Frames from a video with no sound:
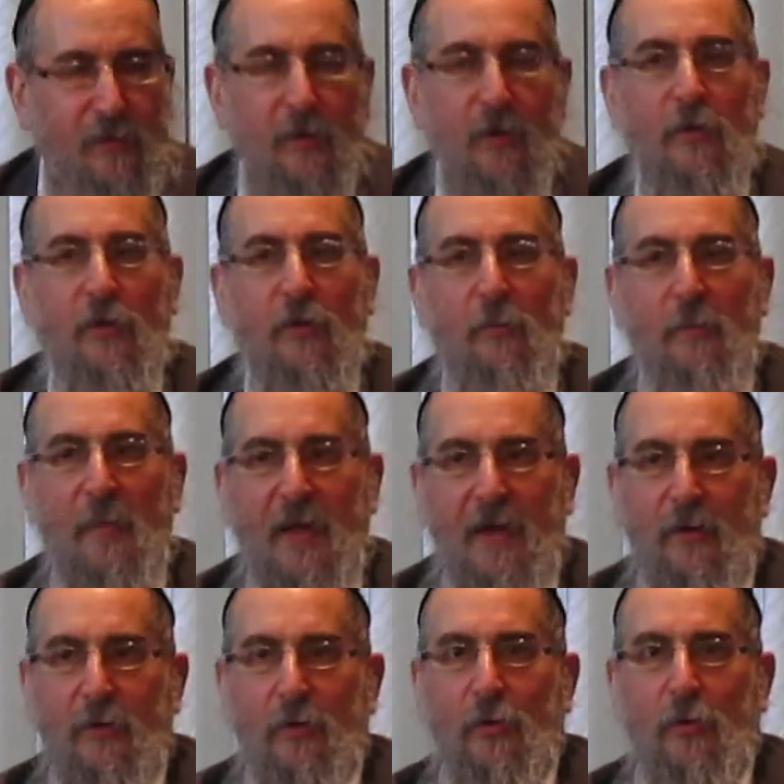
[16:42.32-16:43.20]
the
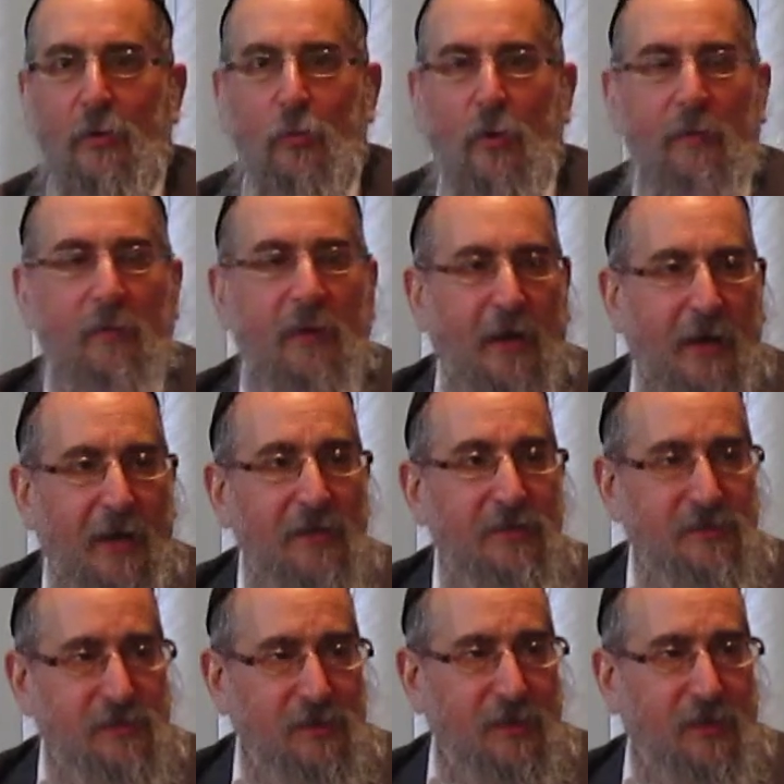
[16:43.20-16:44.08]
men or the women I
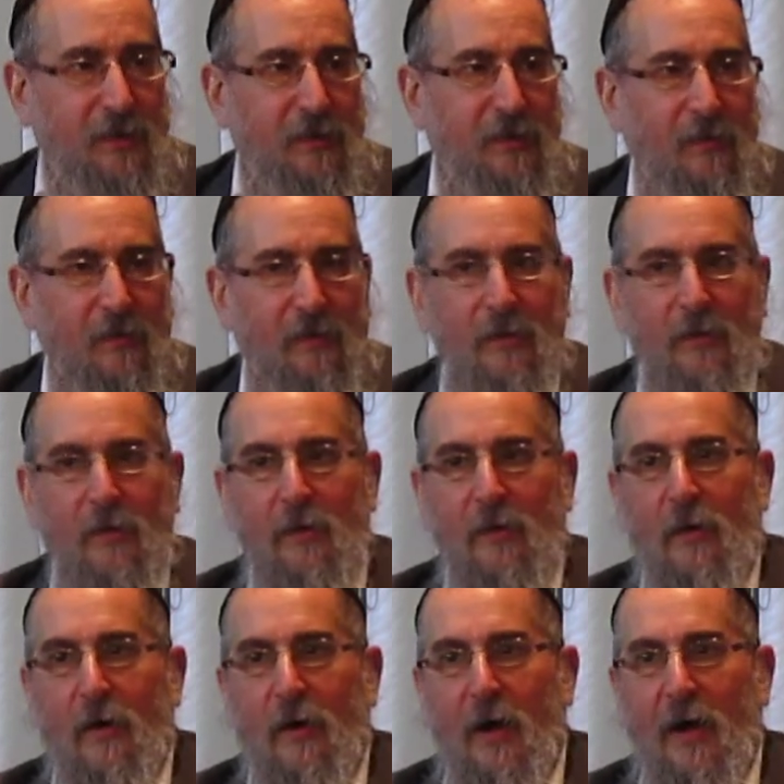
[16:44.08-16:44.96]
see,
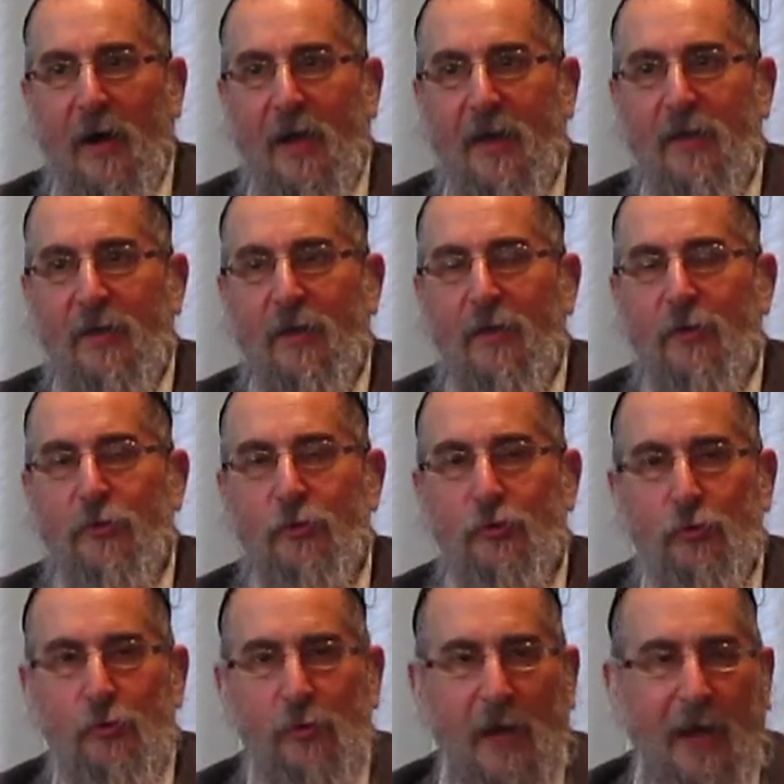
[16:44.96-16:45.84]
I
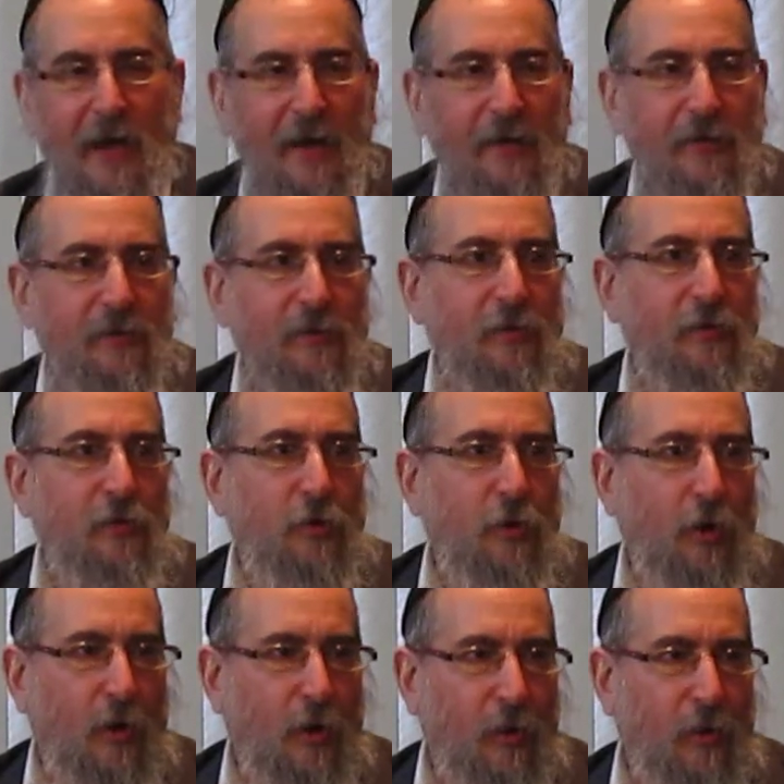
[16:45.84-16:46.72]
do not
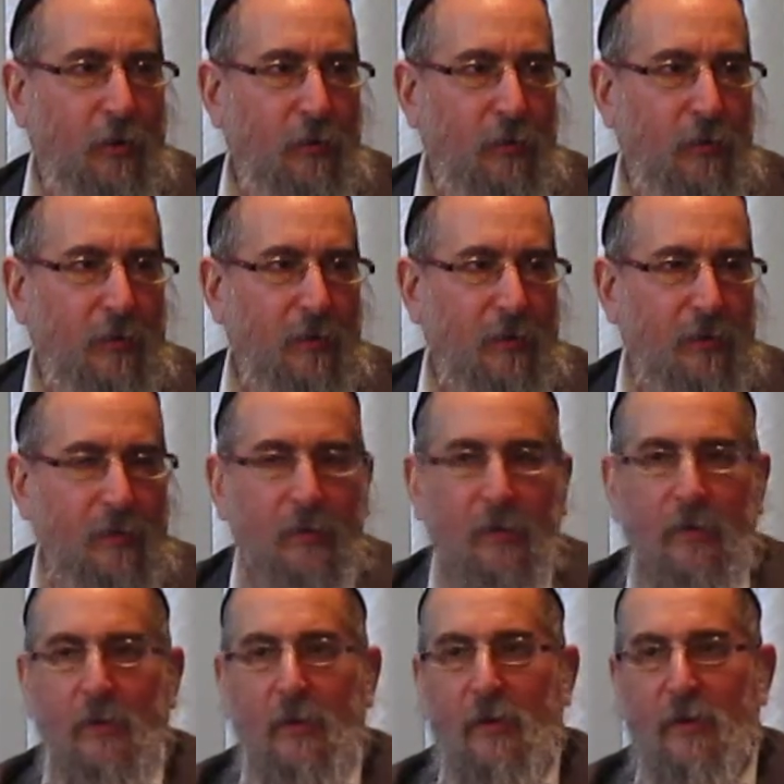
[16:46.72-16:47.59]
go
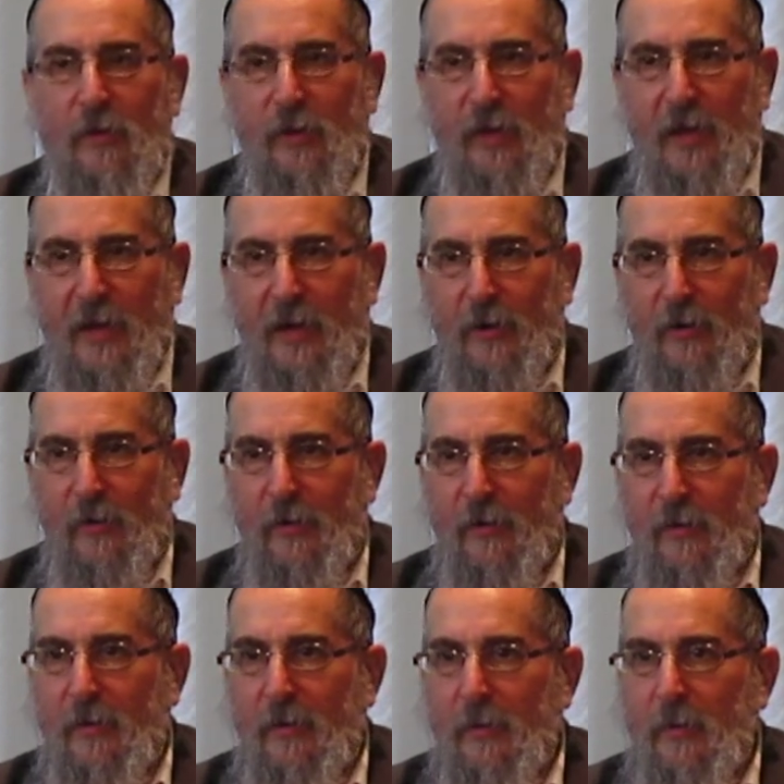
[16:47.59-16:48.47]

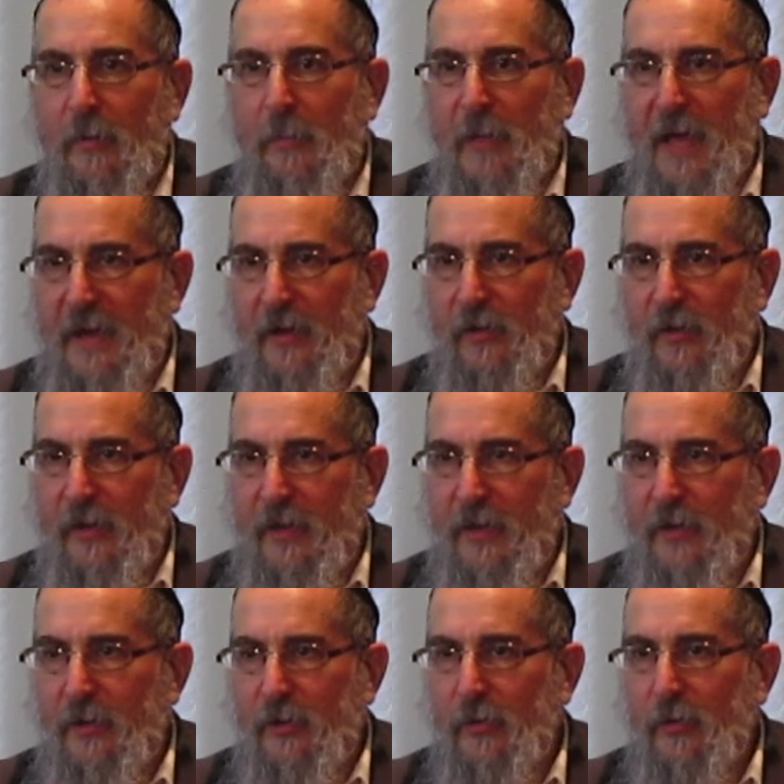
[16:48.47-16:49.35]
there
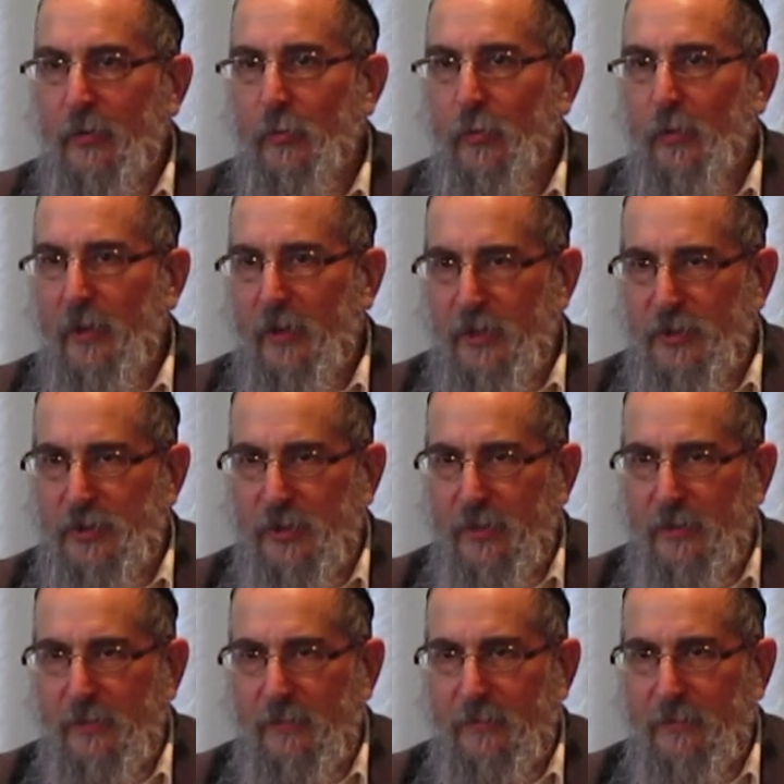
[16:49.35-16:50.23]
peddling religion.